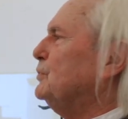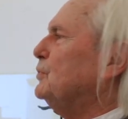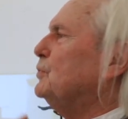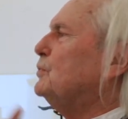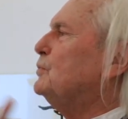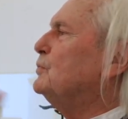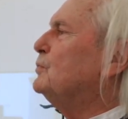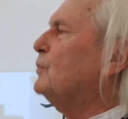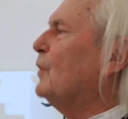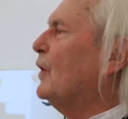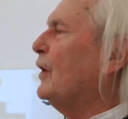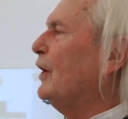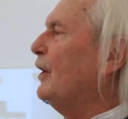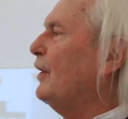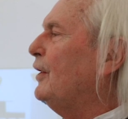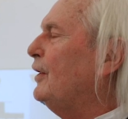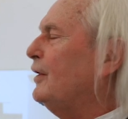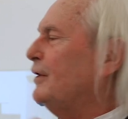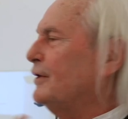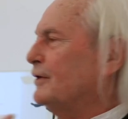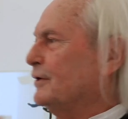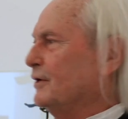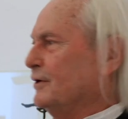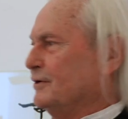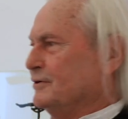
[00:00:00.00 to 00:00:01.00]

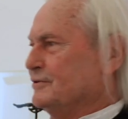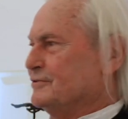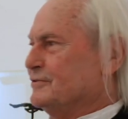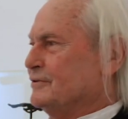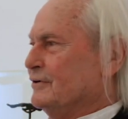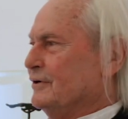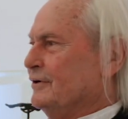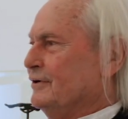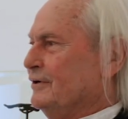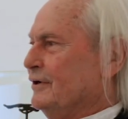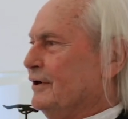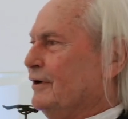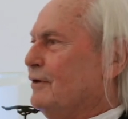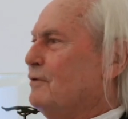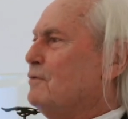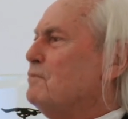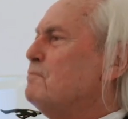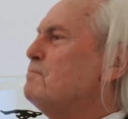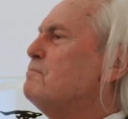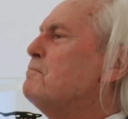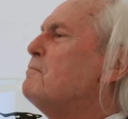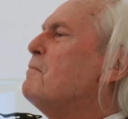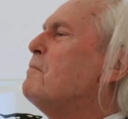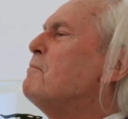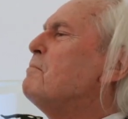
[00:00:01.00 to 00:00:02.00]
world also, you know,
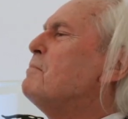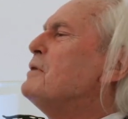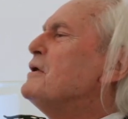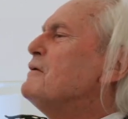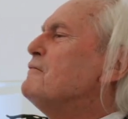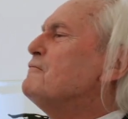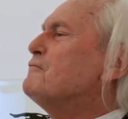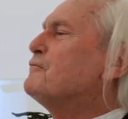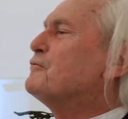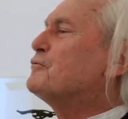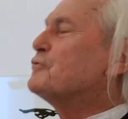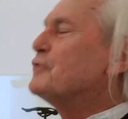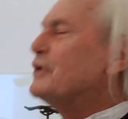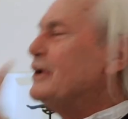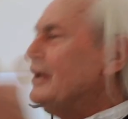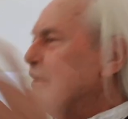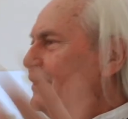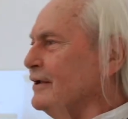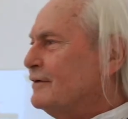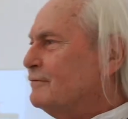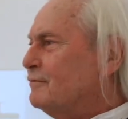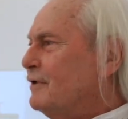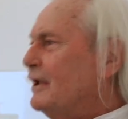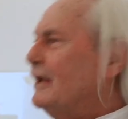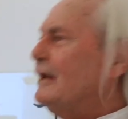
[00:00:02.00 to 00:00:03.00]
be
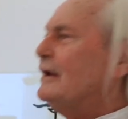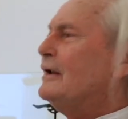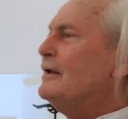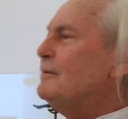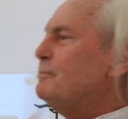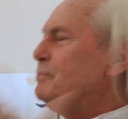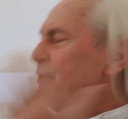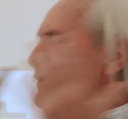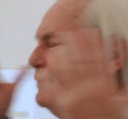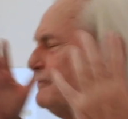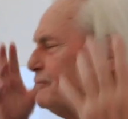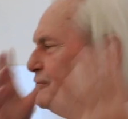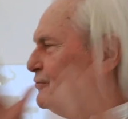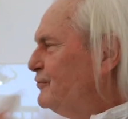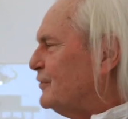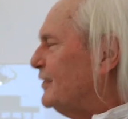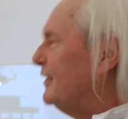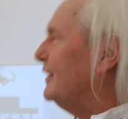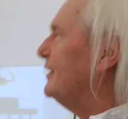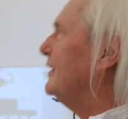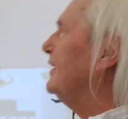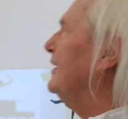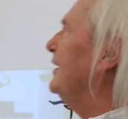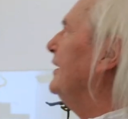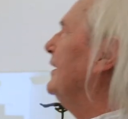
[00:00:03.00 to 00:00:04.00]
free, really be
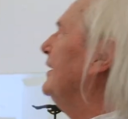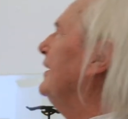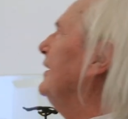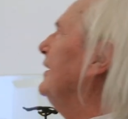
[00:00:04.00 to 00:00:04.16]
free.